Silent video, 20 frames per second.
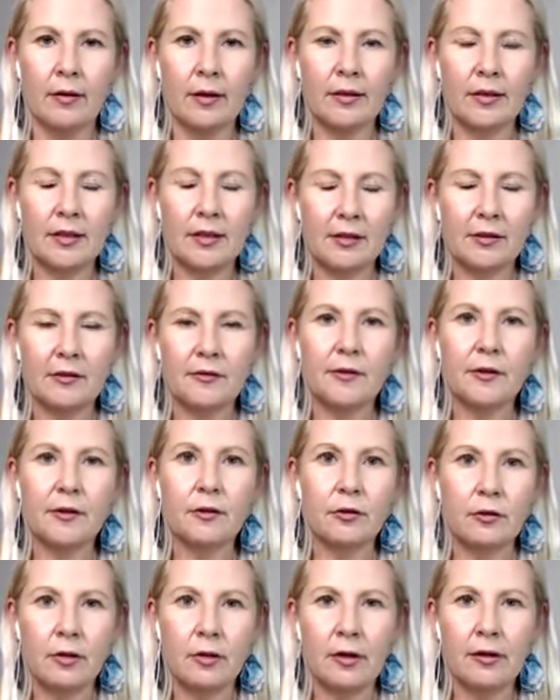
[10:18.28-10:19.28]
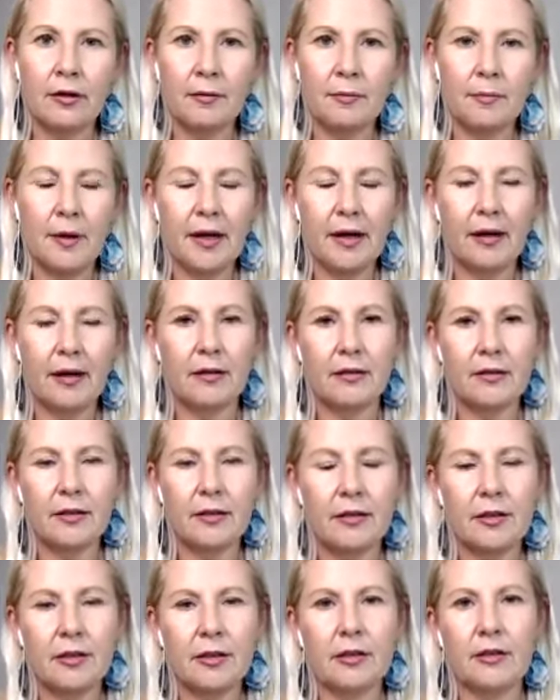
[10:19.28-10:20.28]
It does feel better
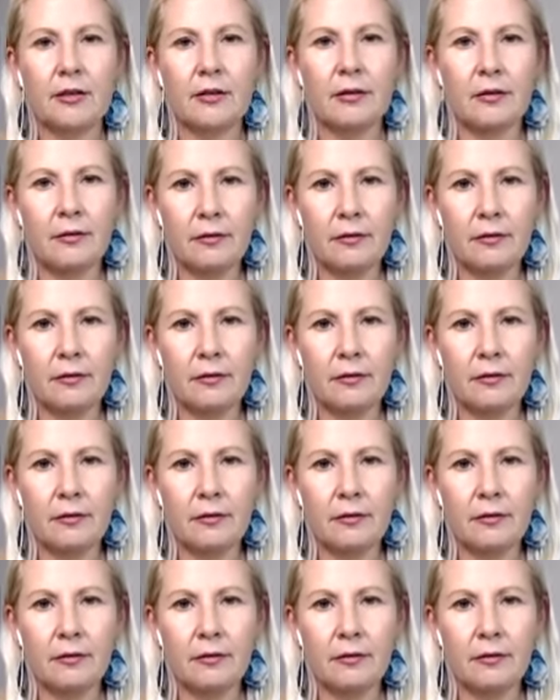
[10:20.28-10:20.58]
just to